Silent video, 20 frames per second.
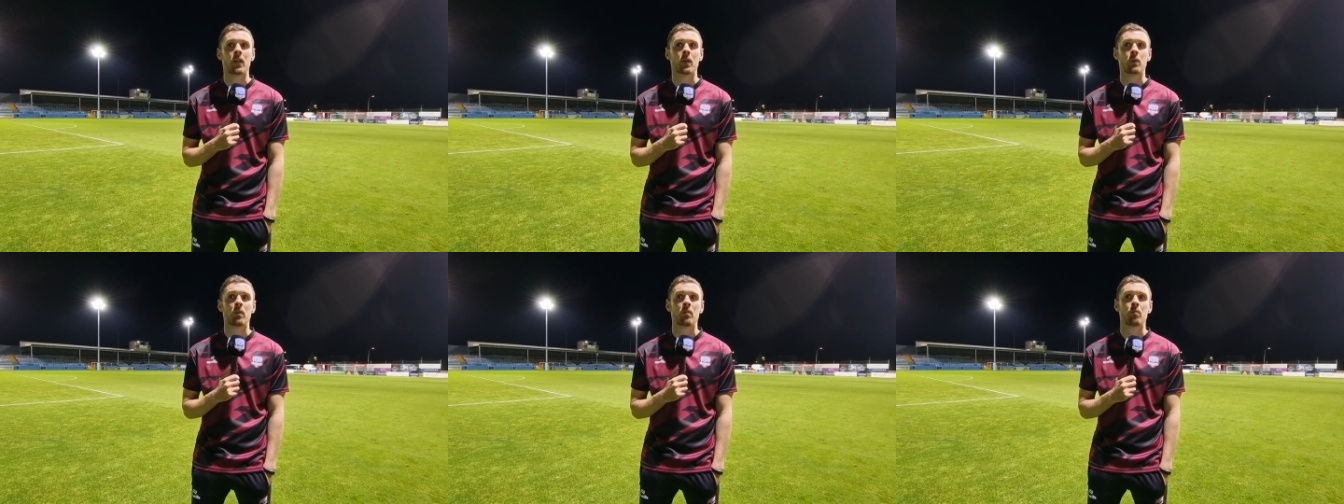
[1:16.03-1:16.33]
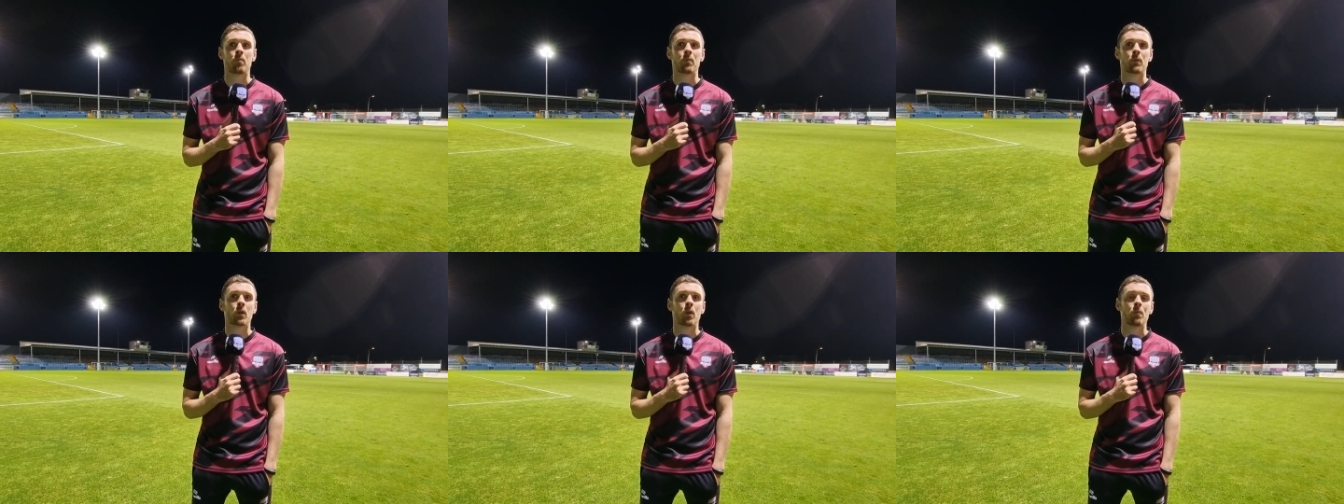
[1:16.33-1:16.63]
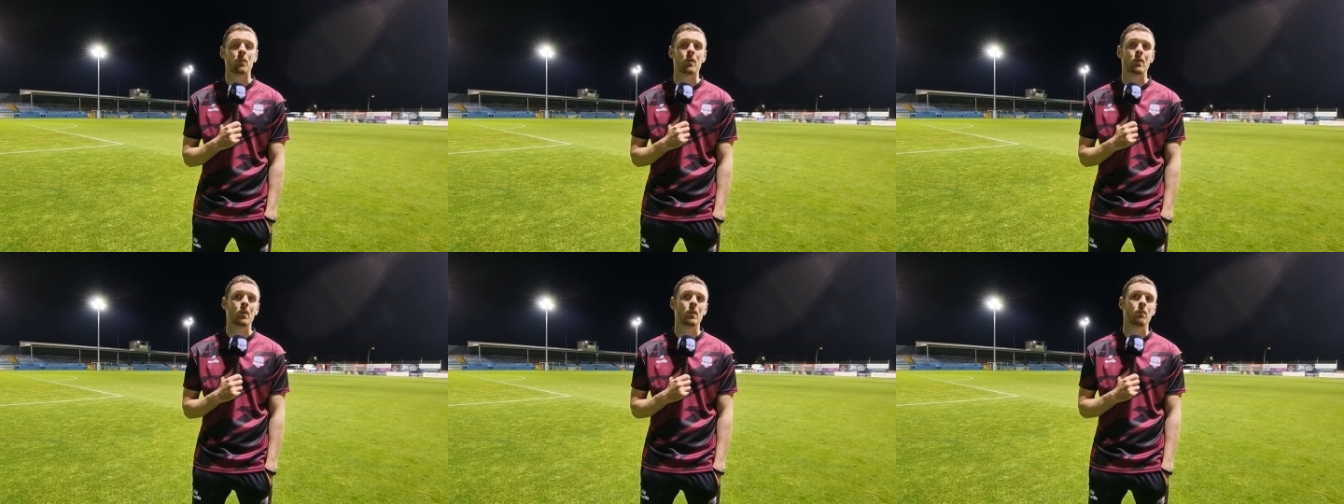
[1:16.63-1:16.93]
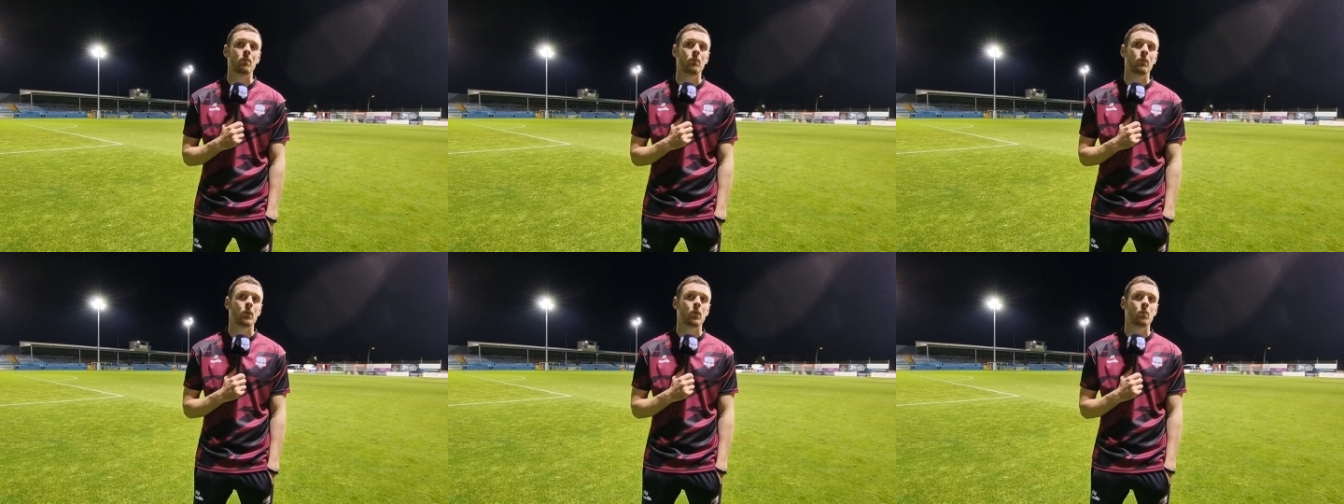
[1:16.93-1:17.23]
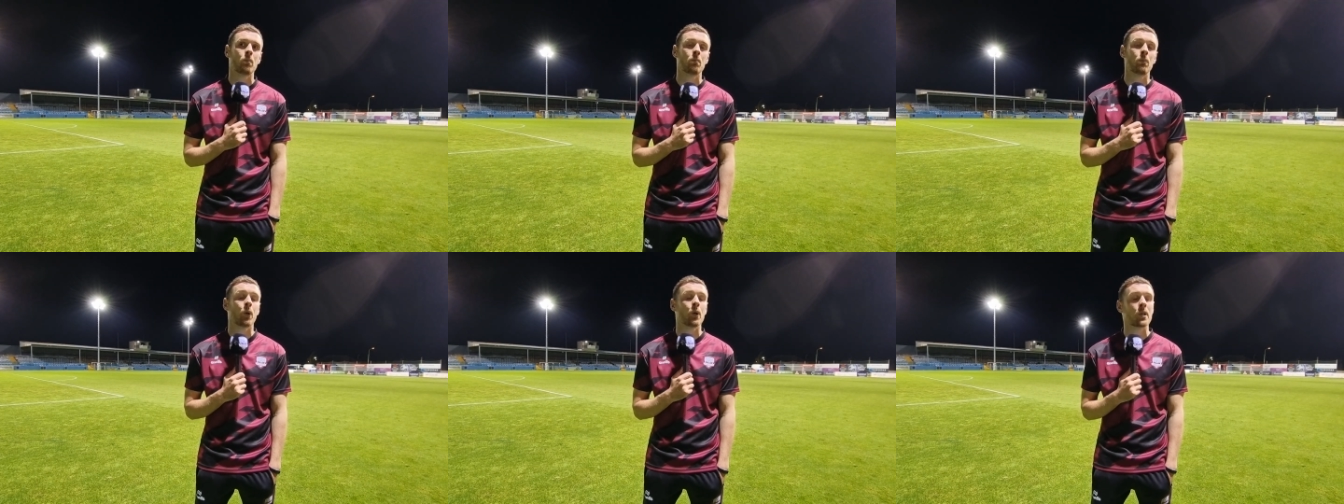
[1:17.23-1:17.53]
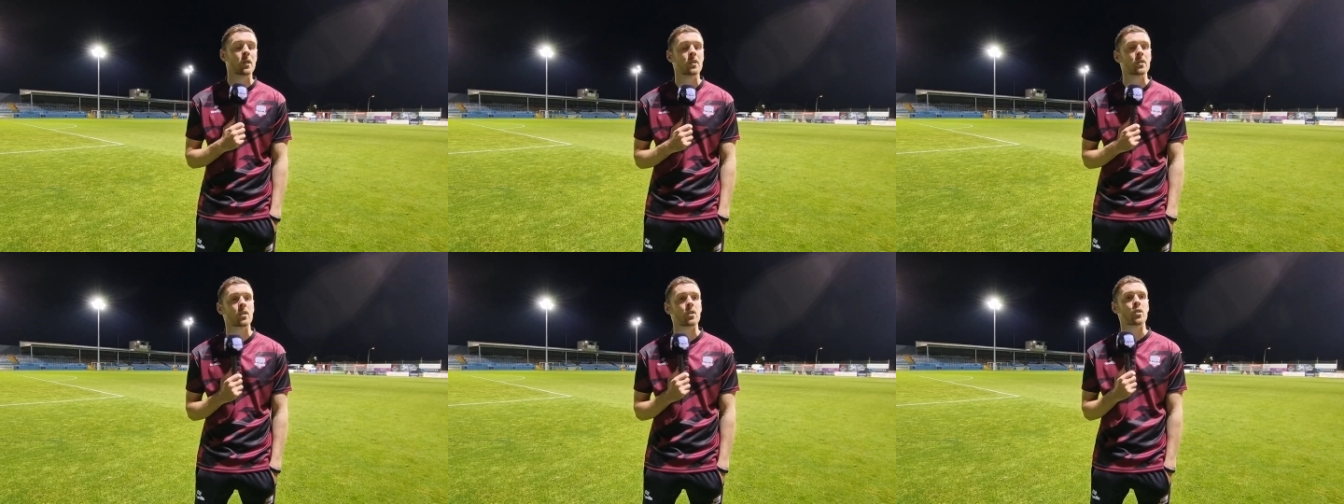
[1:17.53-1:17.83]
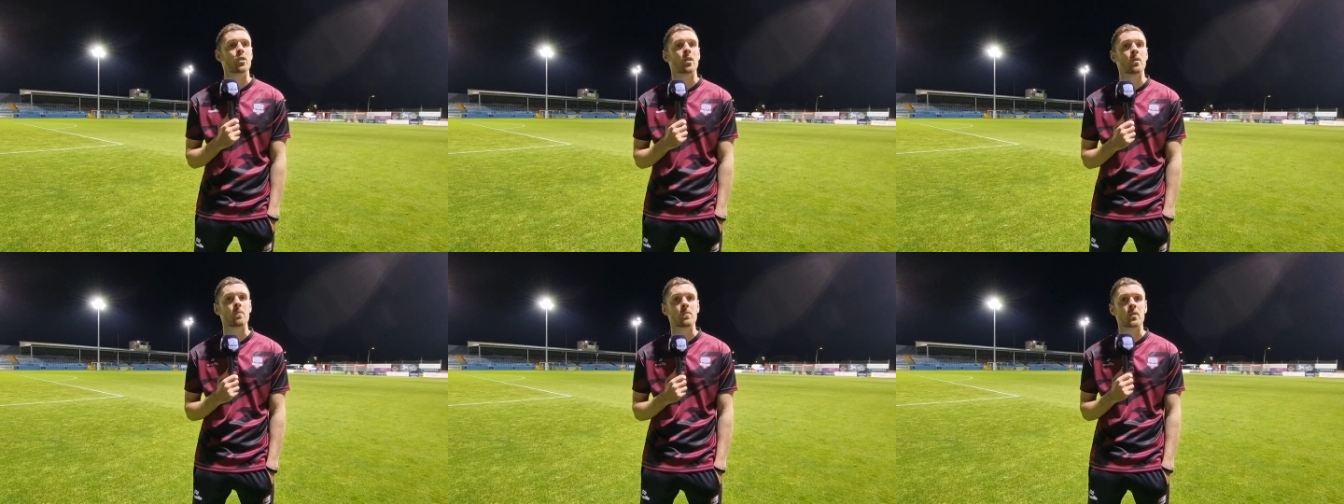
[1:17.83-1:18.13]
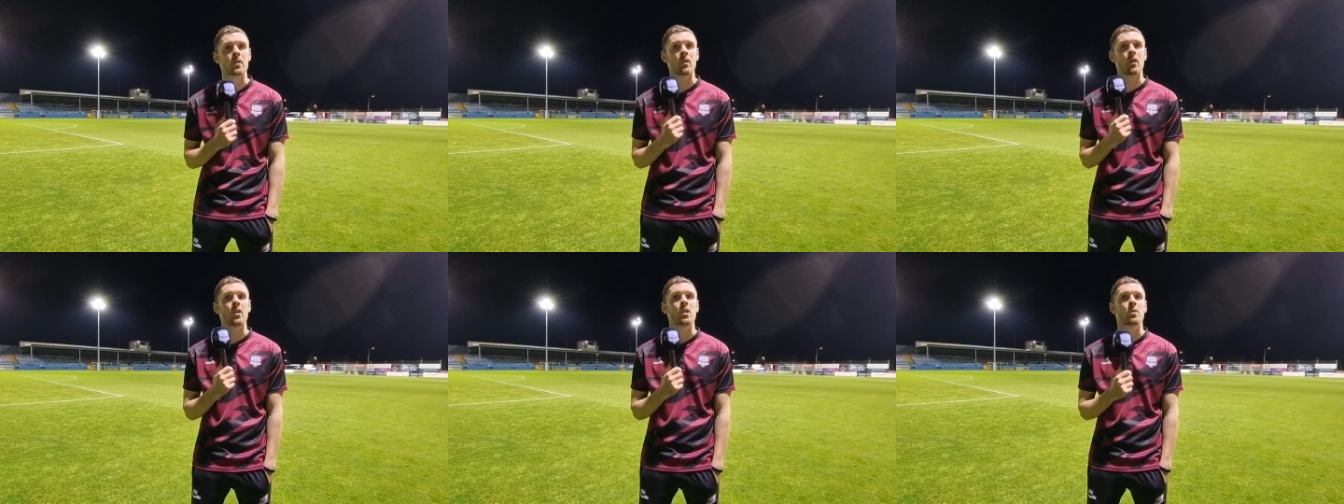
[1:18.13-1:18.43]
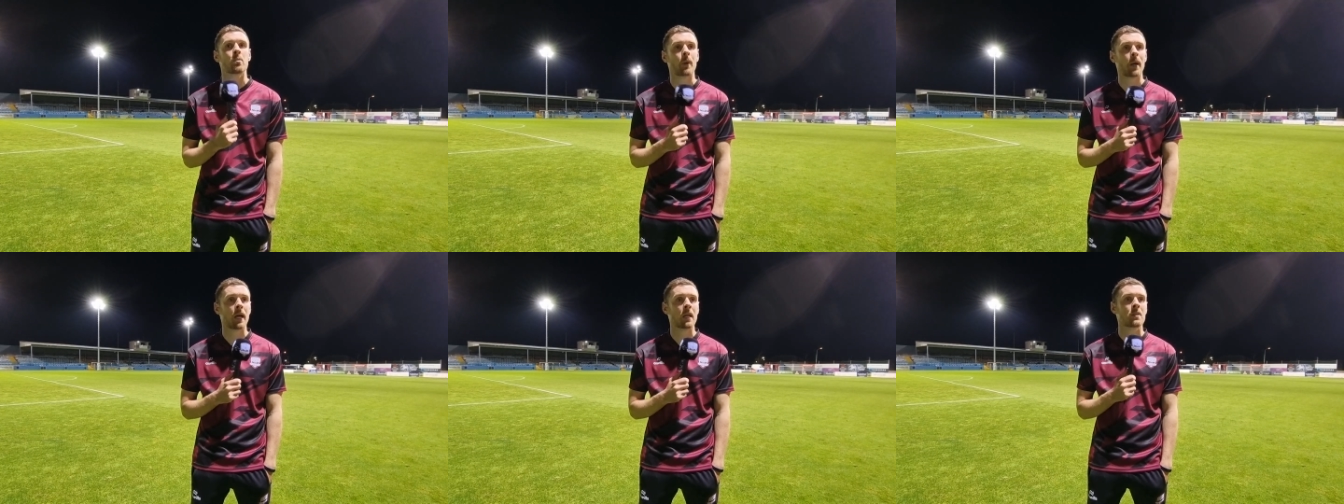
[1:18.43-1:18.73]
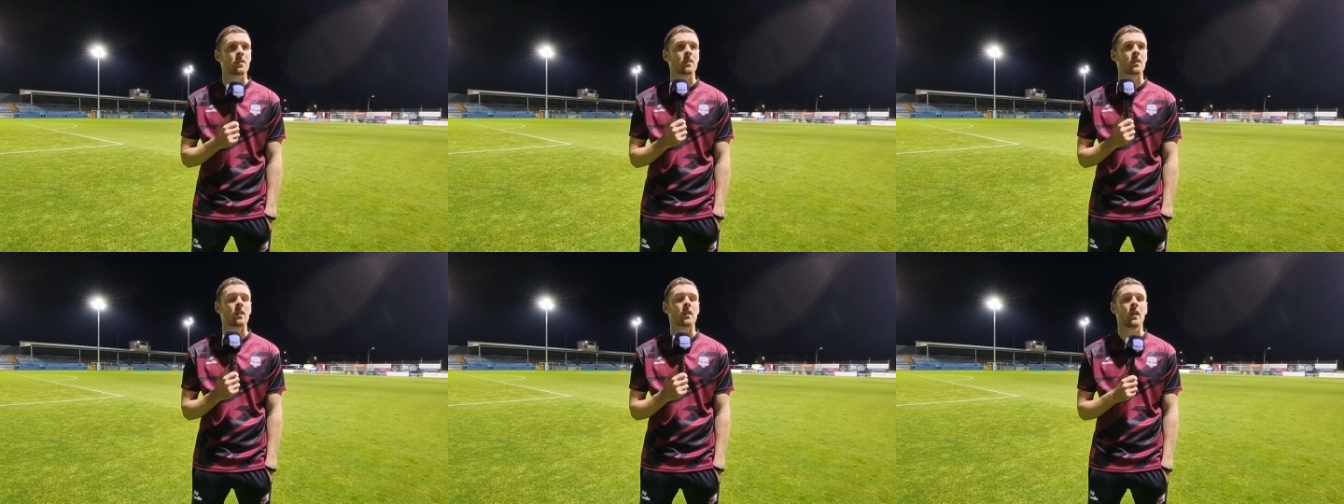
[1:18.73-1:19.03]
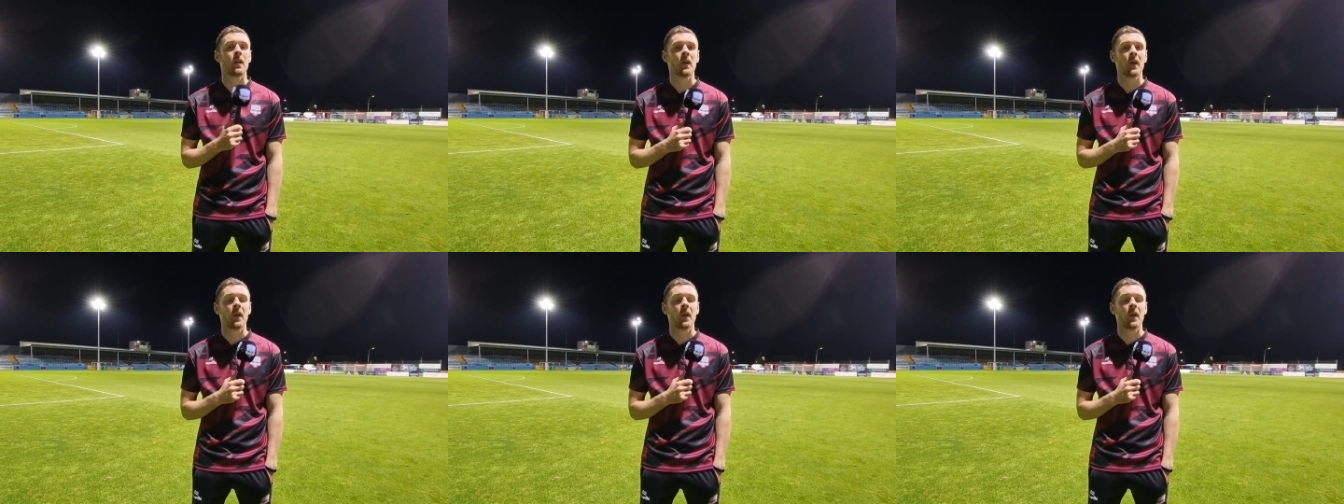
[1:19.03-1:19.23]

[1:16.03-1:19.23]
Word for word: Like we've come doing bikes and gyms and ice baths and